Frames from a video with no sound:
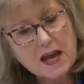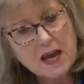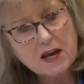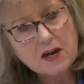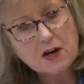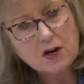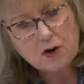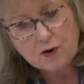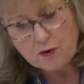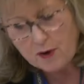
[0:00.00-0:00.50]

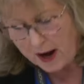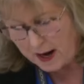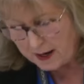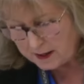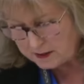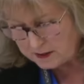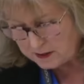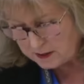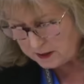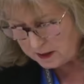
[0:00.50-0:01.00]

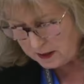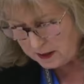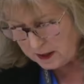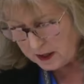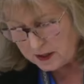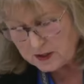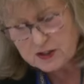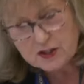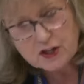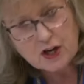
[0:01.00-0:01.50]
incorrect
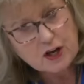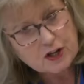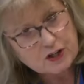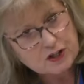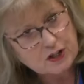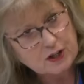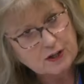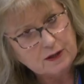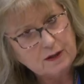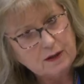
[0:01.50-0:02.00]

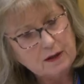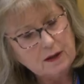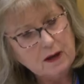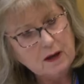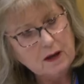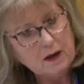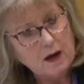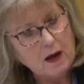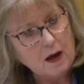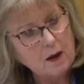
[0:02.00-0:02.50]
assertion
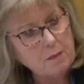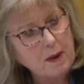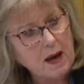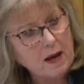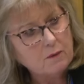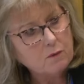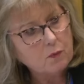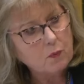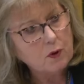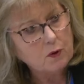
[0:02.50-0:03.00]

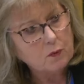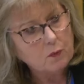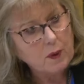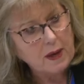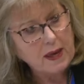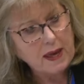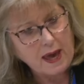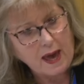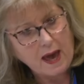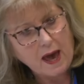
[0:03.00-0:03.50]
about what
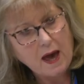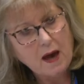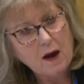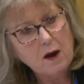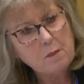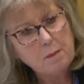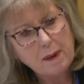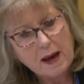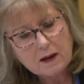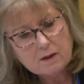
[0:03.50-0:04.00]
we
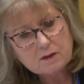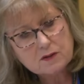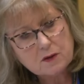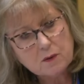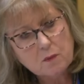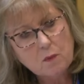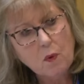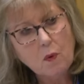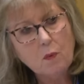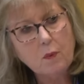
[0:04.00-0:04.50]
care about
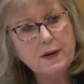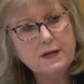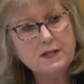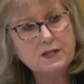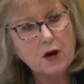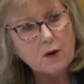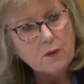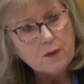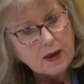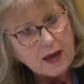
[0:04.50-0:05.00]
and what we
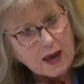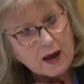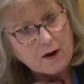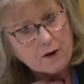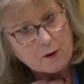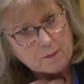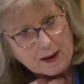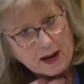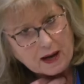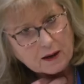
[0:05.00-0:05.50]
don't
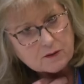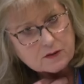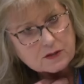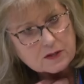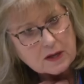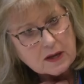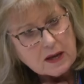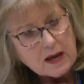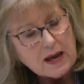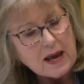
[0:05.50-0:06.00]
care
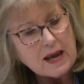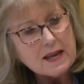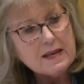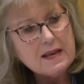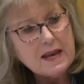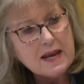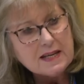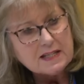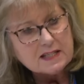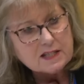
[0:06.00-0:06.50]
about. It
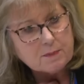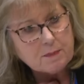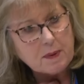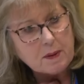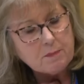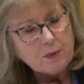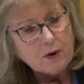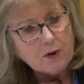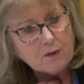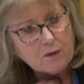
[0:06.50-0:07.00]
needs to
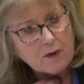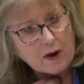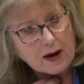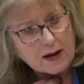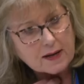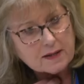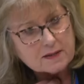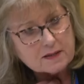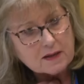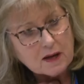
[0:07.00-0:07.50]
be put
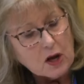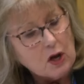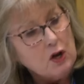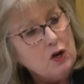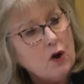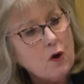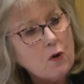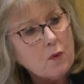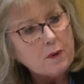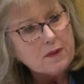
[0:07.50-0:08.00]
right,
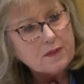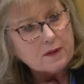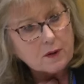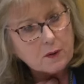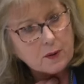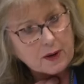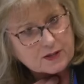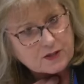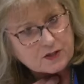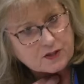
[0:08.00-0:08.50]
not with a
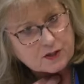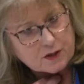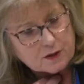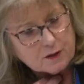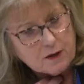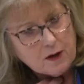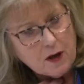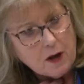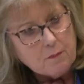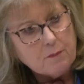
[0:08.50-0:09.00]

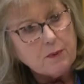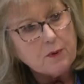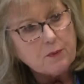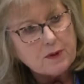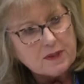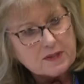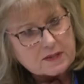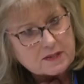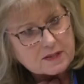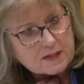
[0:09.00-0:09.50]
question, but
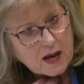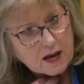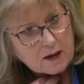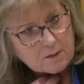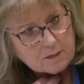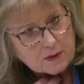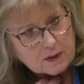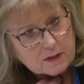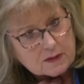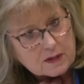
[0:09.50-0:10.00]
with a
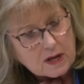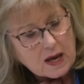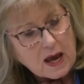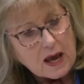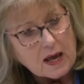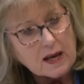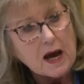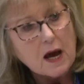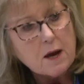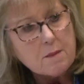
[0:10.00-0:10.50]
statement.
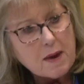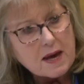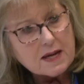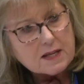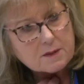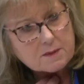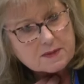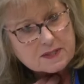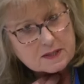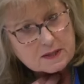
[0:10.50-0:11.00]
And I
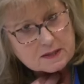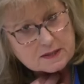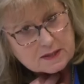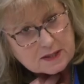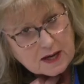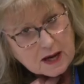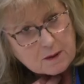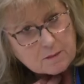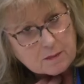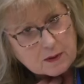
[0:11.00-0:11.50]
made a
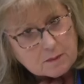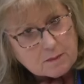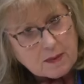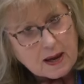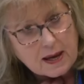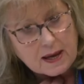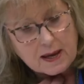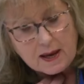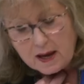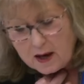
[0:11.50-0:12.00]
statement
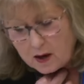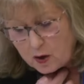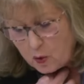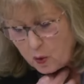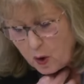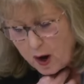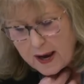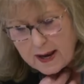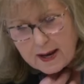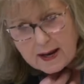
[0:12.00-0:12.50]
making no, it
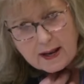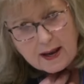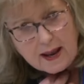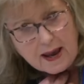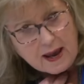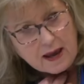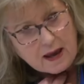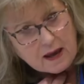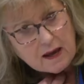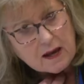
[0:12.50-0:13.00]
quite
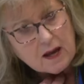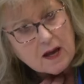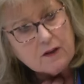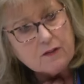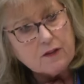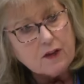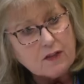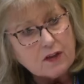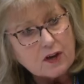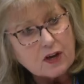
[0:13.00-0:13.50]
clear
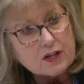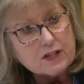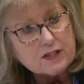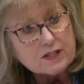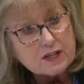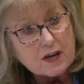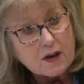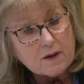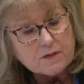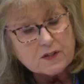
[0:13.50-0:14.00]
that the
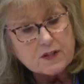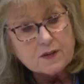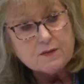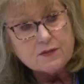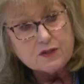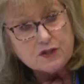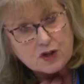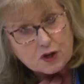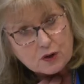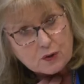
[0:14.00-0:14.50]

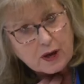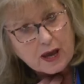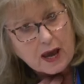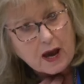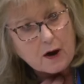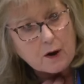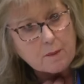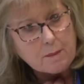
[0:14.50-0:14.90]
Conservatives do Sorry, care